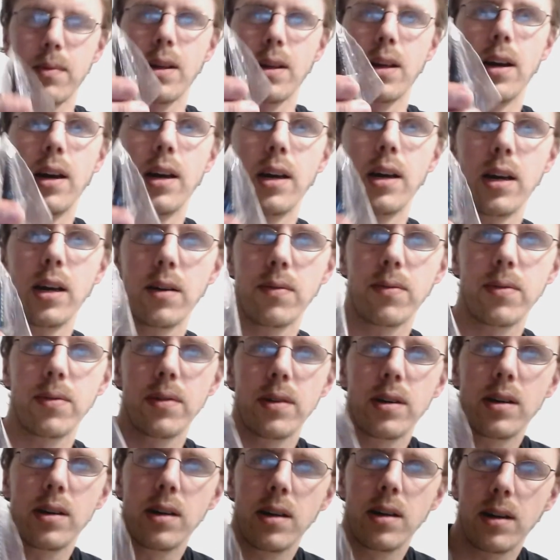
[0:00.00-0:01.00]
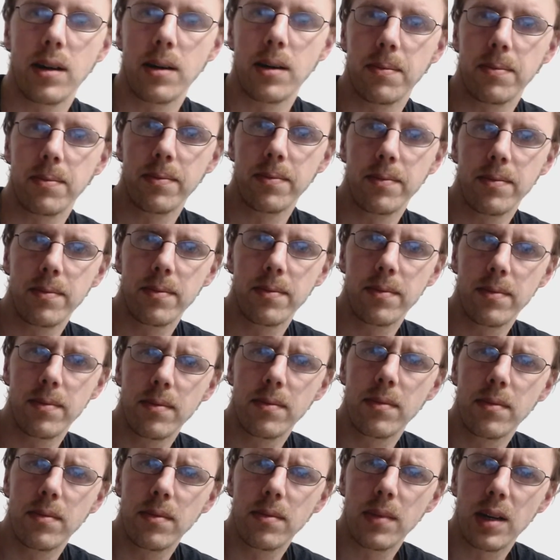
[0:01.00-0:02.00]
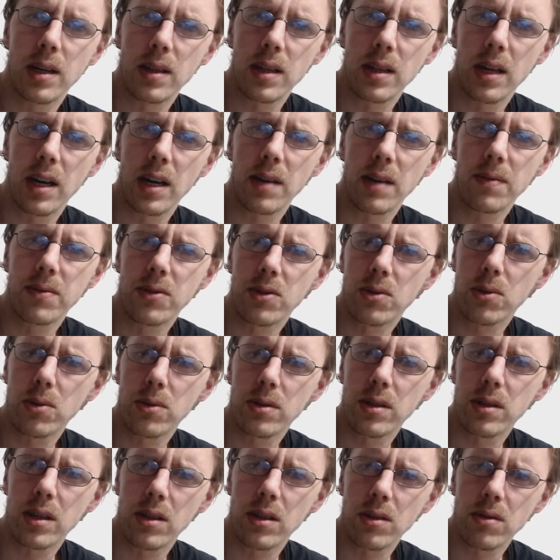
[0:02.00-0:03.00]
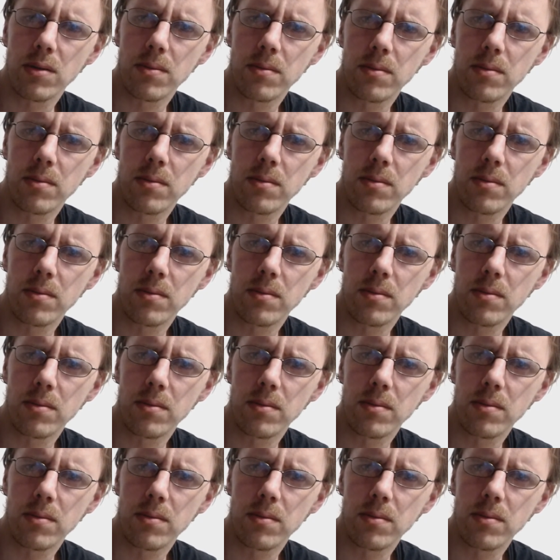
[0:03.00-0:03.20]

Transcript: I have a live screw center.